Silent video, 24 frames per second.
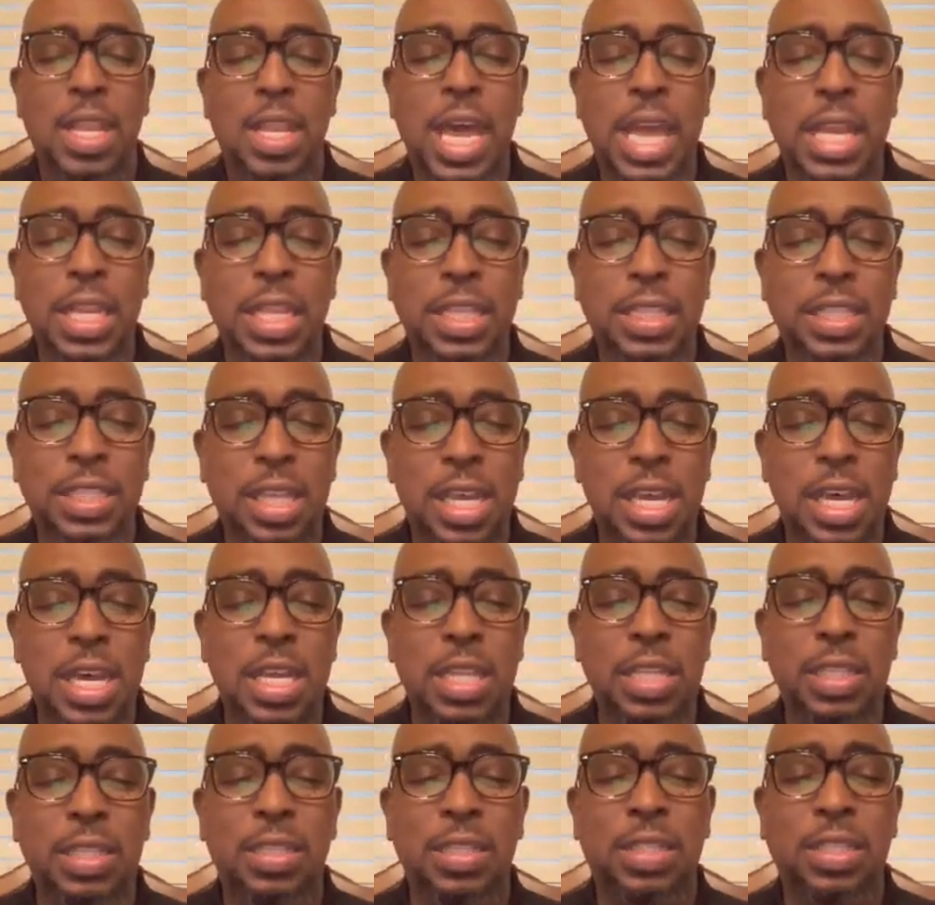Like the
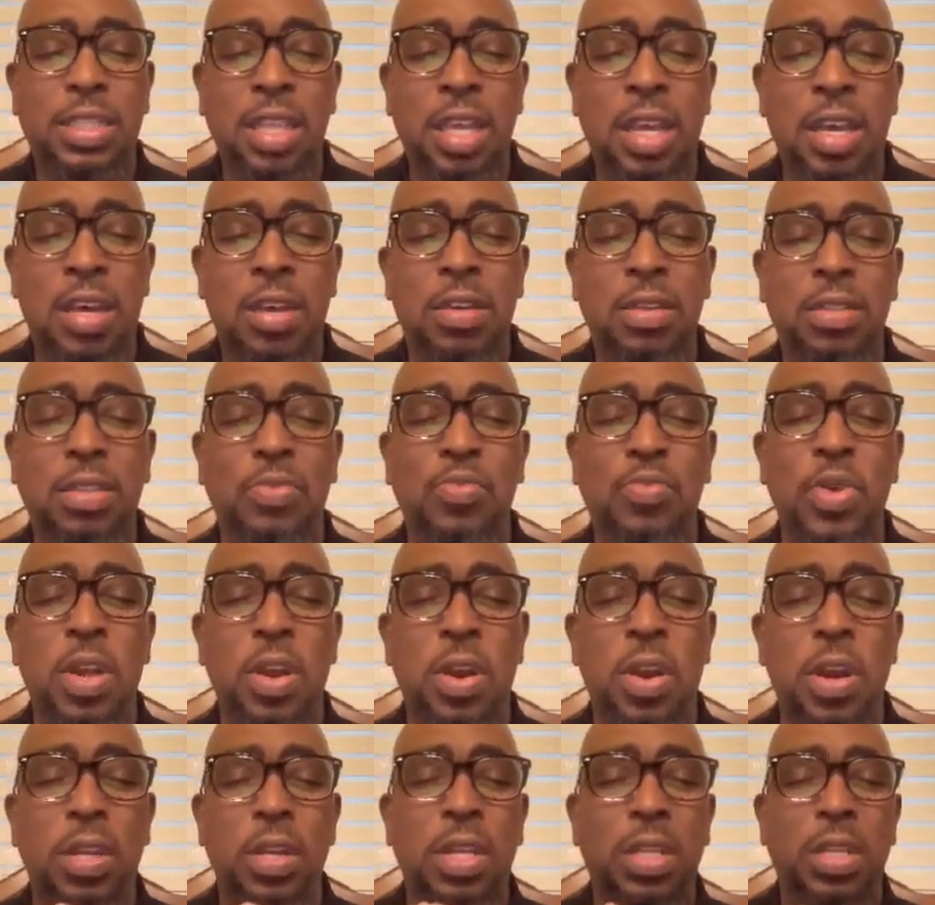son, songs
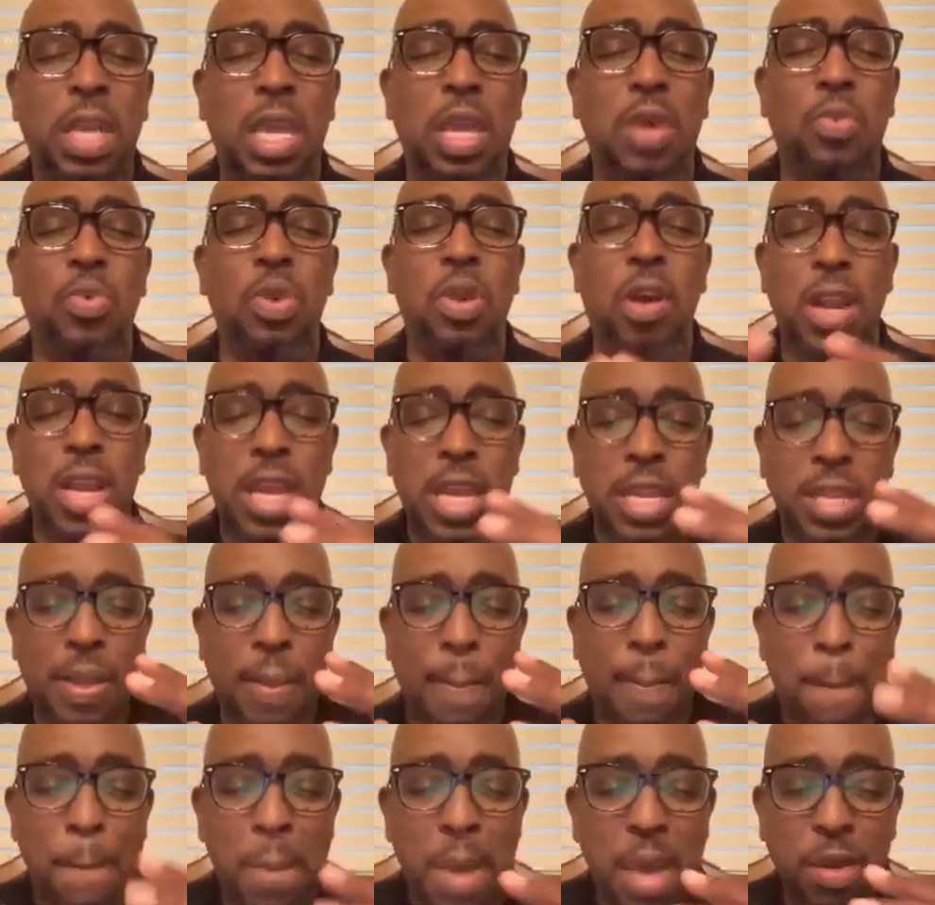we heard today, we are in
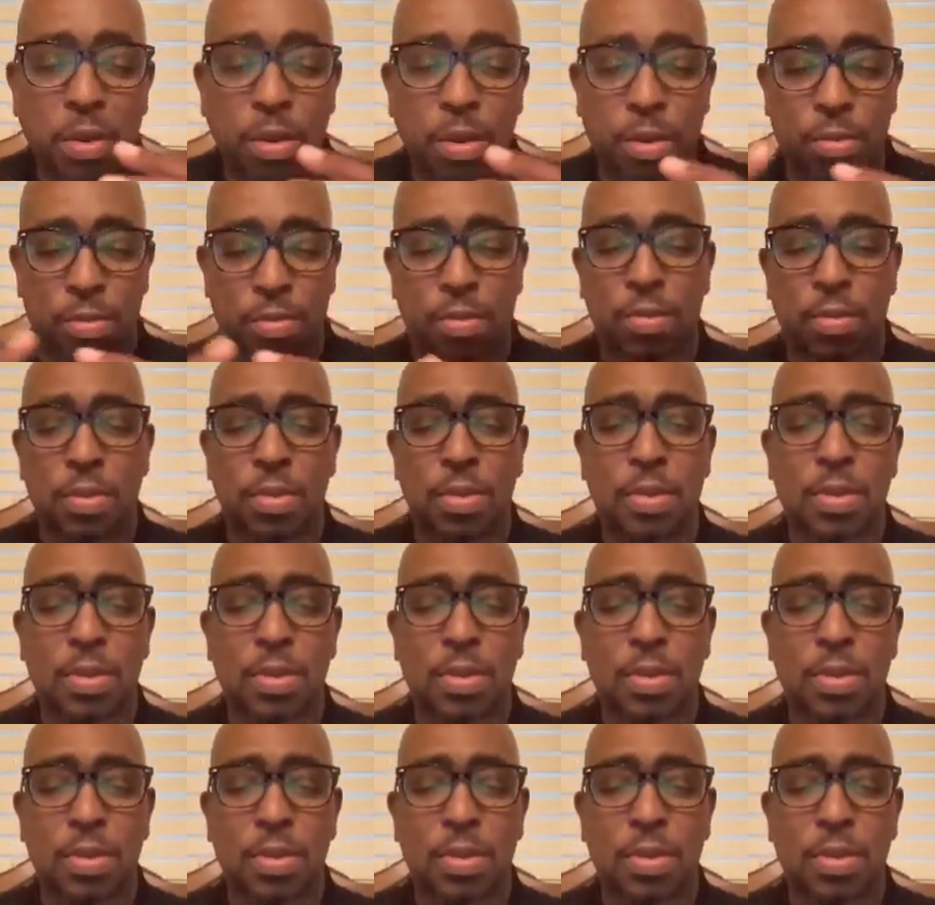the middle.